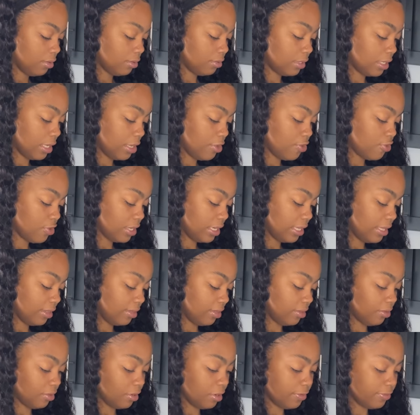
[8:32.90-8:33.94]
So I usually
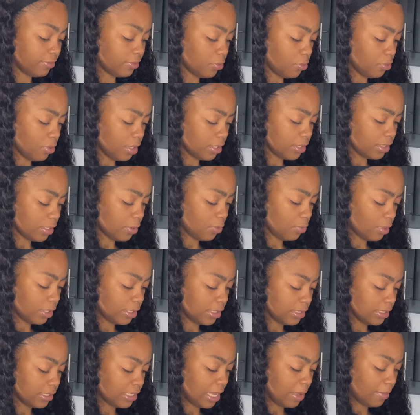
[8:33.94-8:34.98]
throw off the water
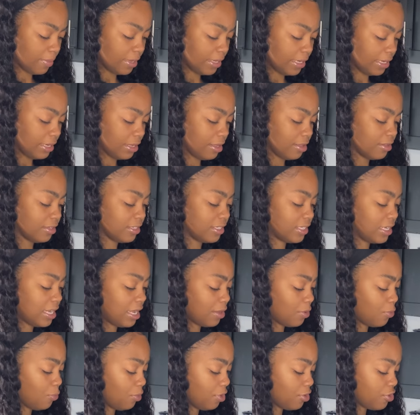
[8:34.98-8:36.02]
one time and then I just
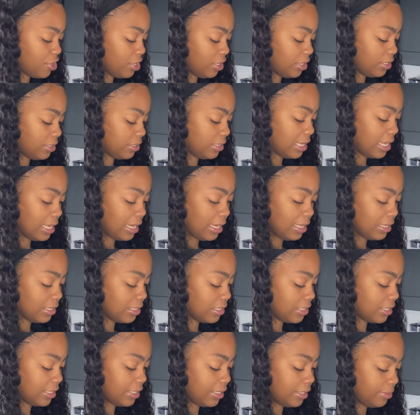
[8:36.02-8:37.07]
like wash it for
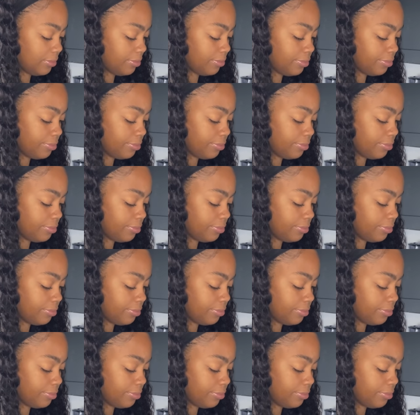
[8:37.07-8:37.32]
next time.